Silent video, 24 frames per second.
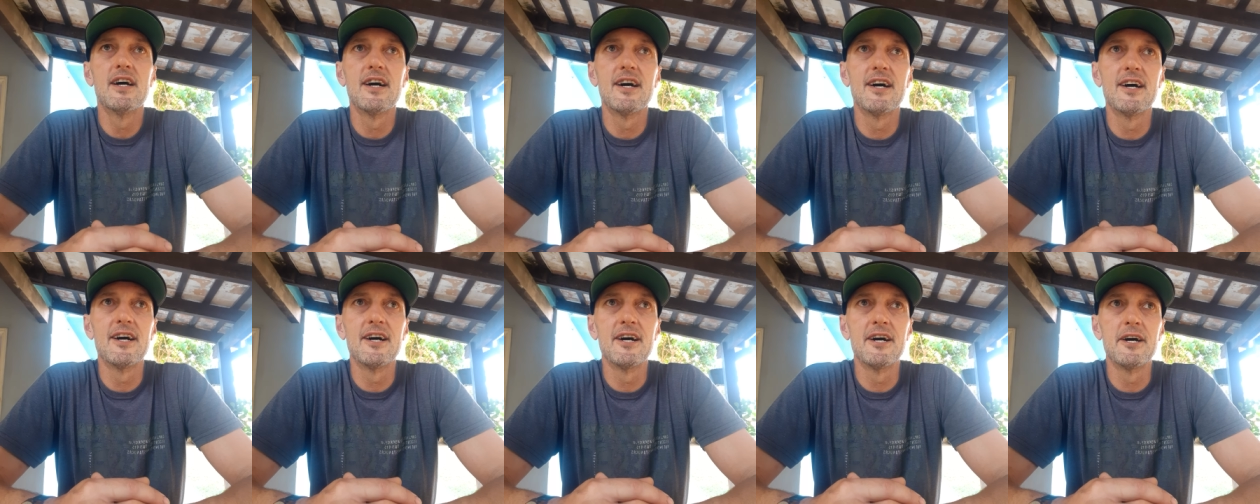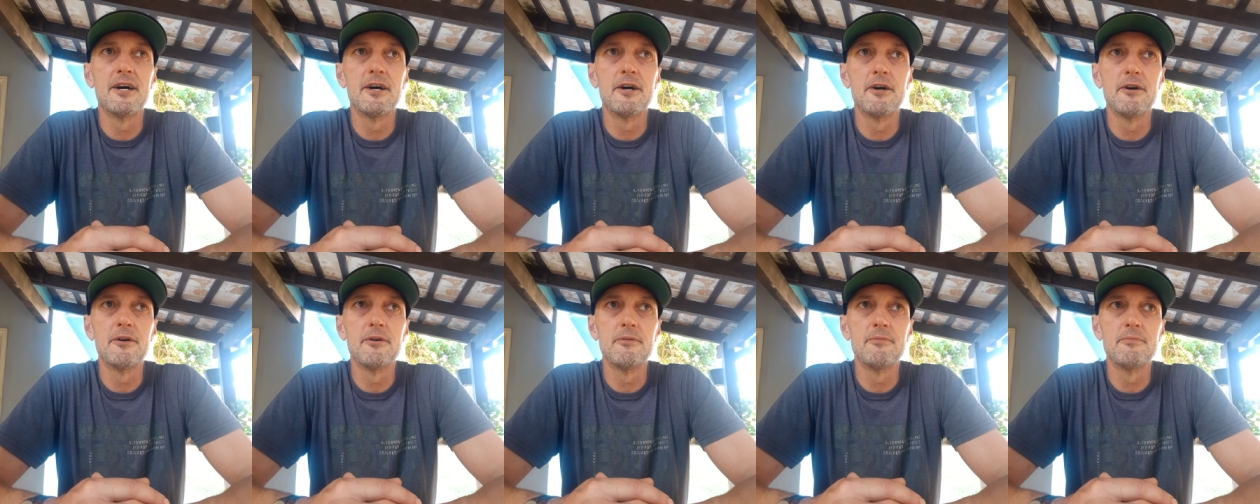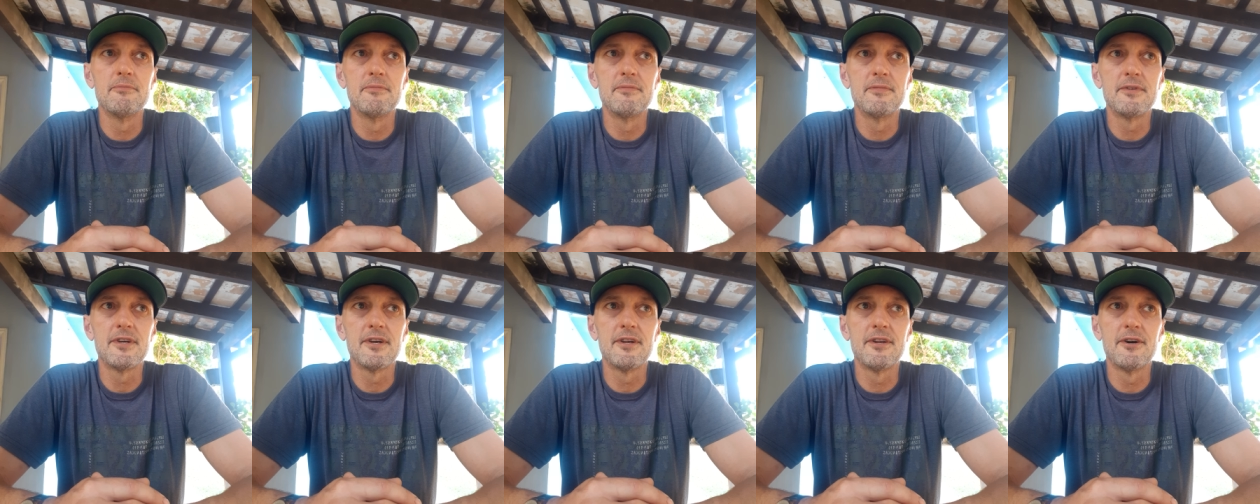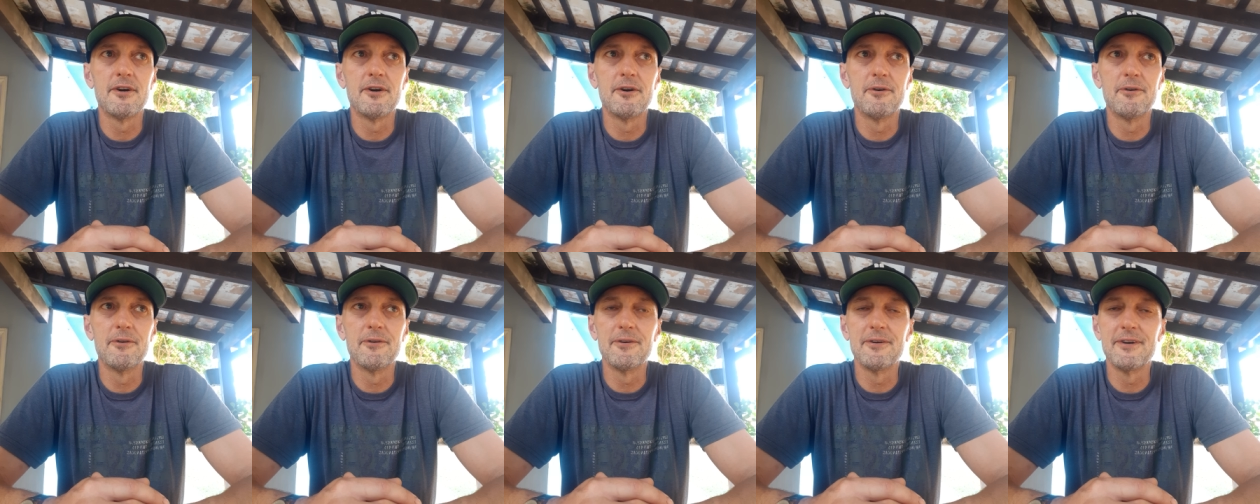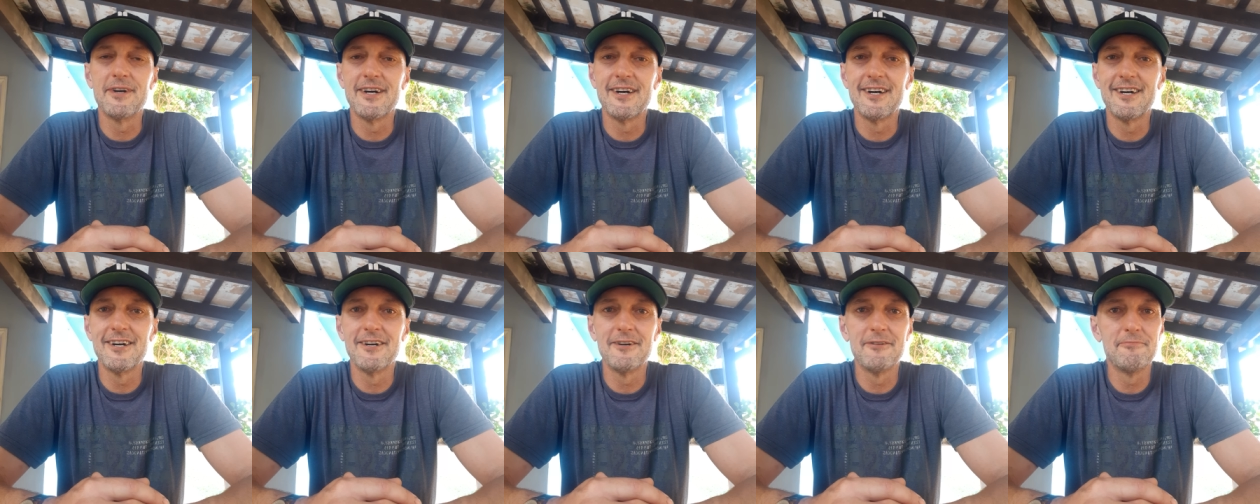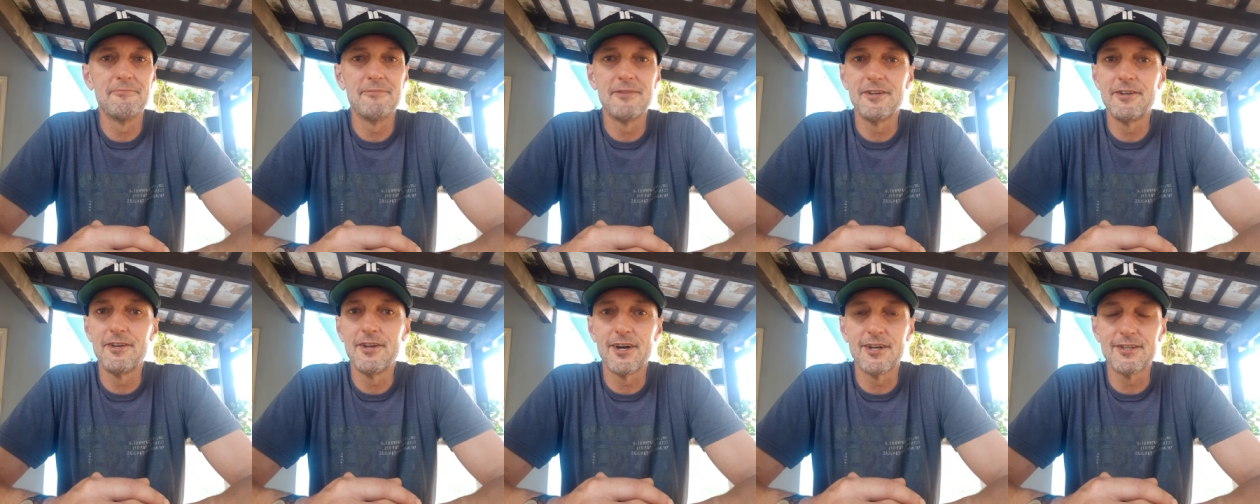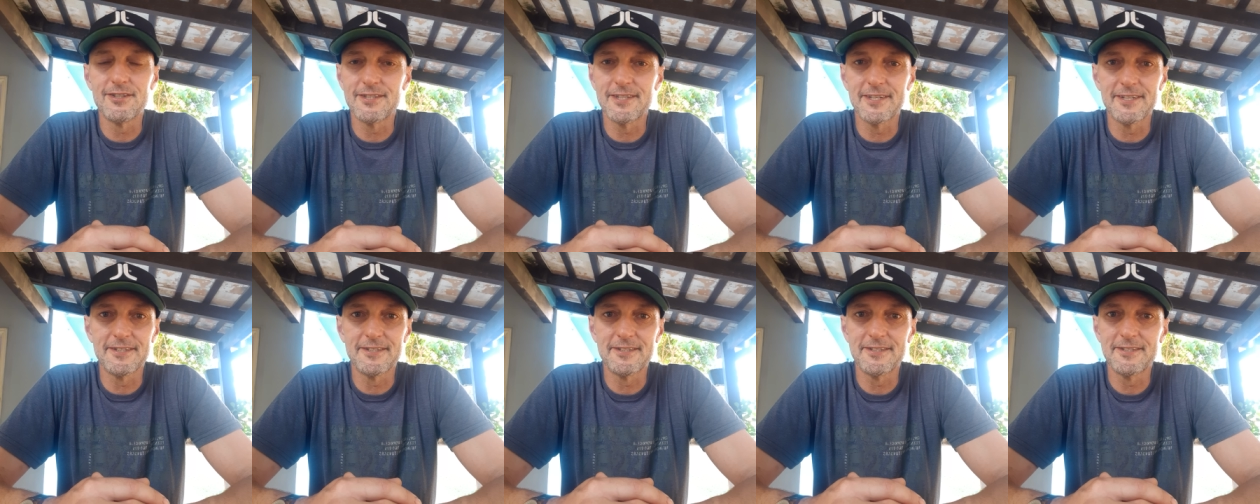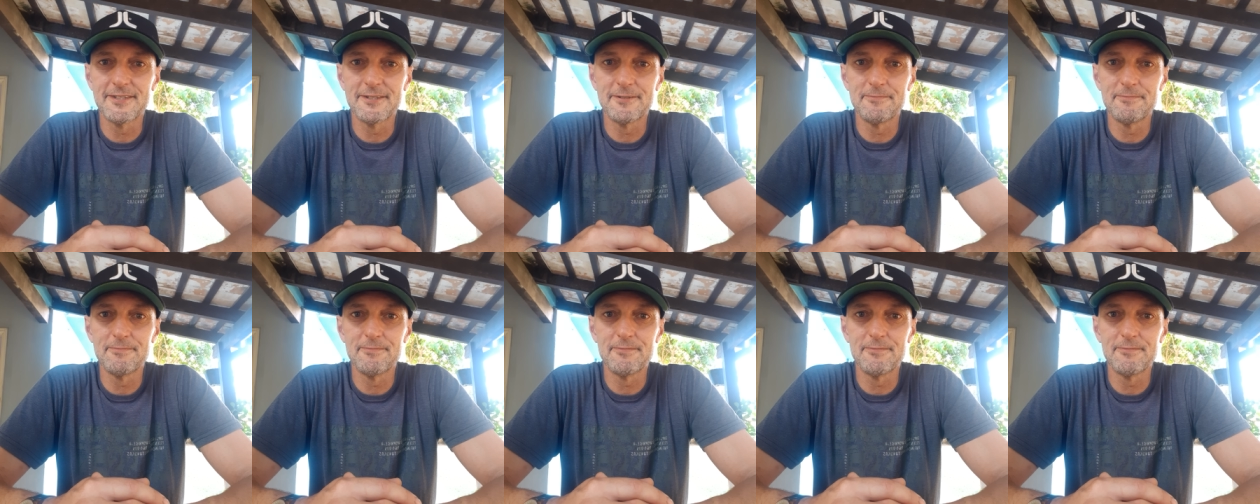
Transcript: nonsense.